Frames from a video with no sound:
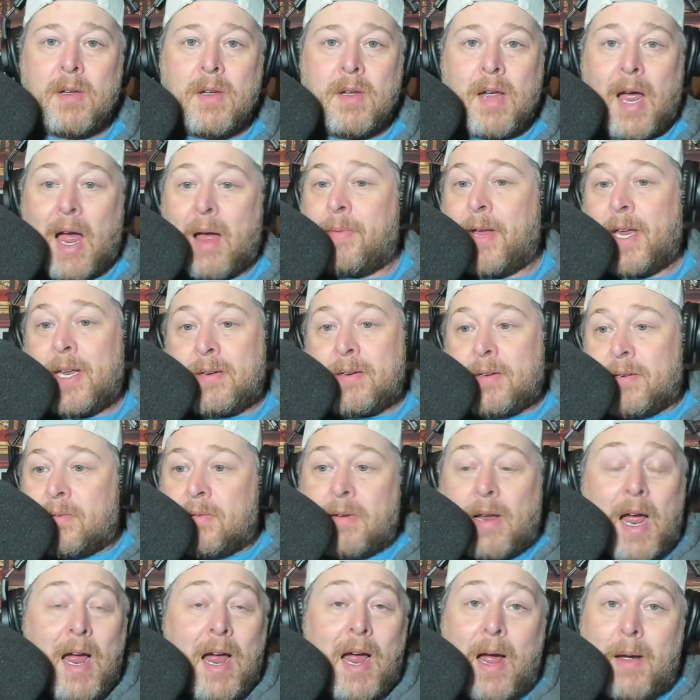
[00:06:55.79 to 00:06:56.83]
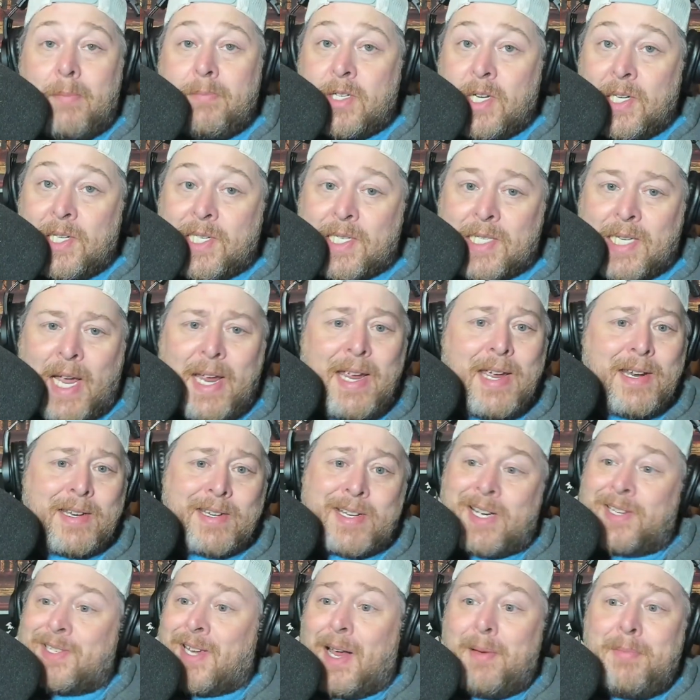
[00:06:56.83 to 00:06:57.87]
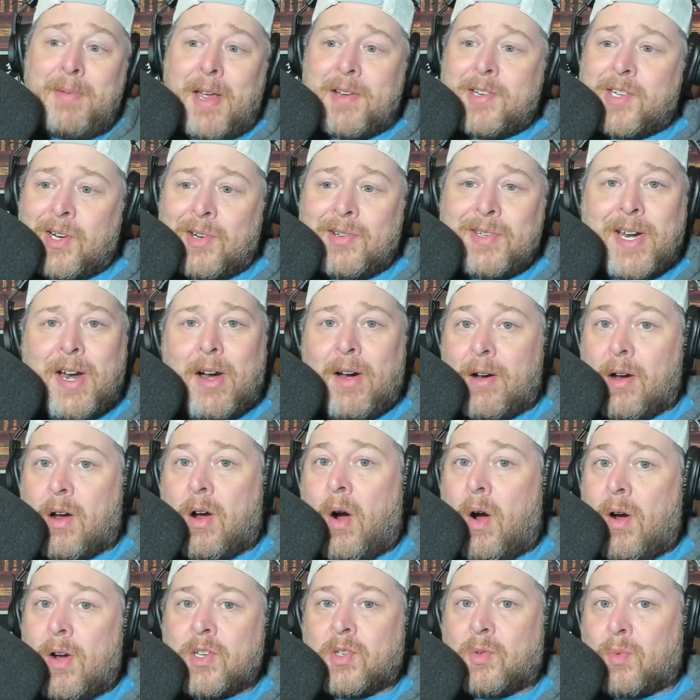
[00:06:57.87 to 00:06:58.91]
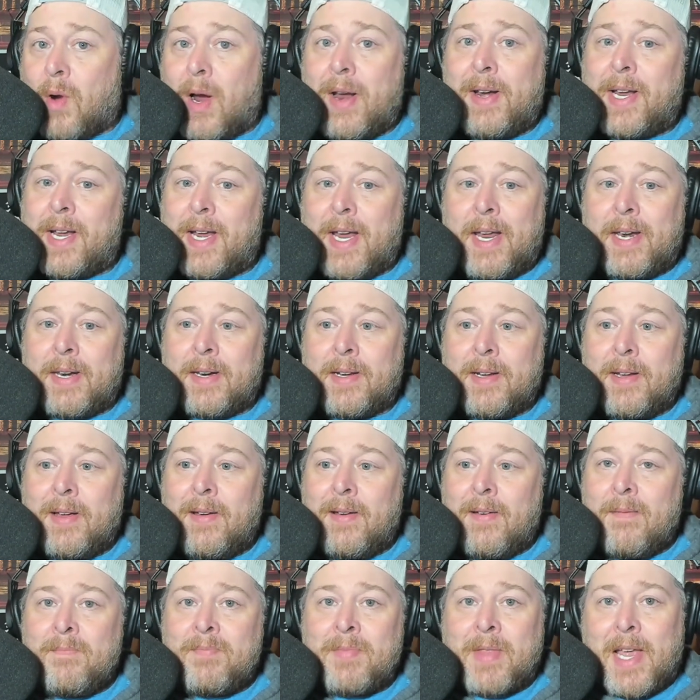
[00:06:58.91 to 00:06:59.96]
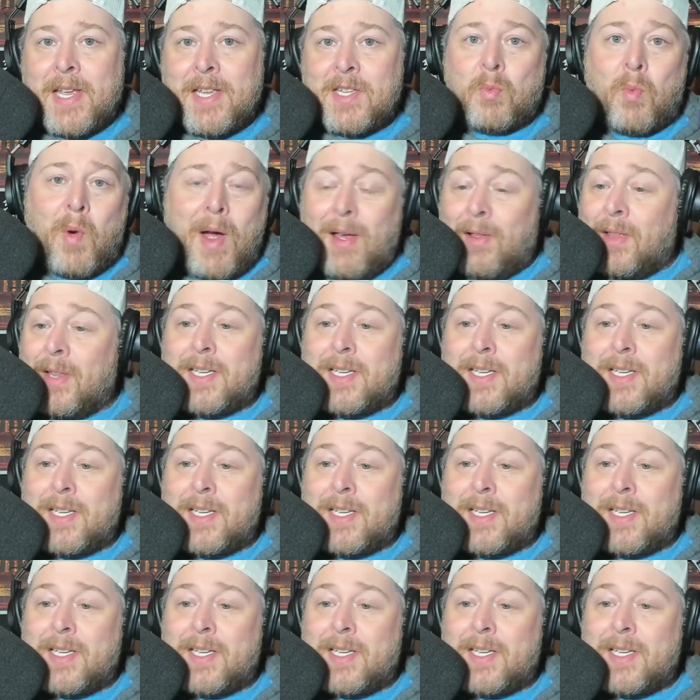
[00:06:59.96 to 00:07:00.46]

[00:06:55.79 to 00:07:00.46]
I mean, I'm just saying, because I'm not sure Derek Carr is running it as well as